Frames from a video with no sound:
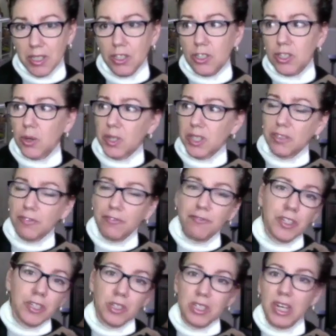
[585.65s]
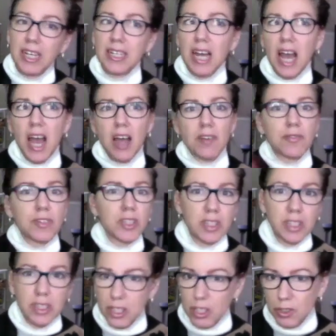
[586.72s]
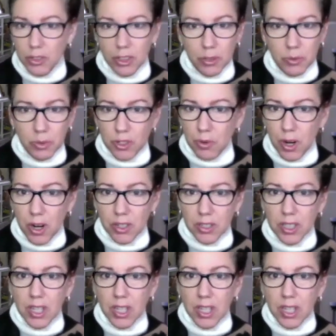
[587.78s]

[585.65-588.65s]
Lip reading: You're going to feel like everything that you do is wrong.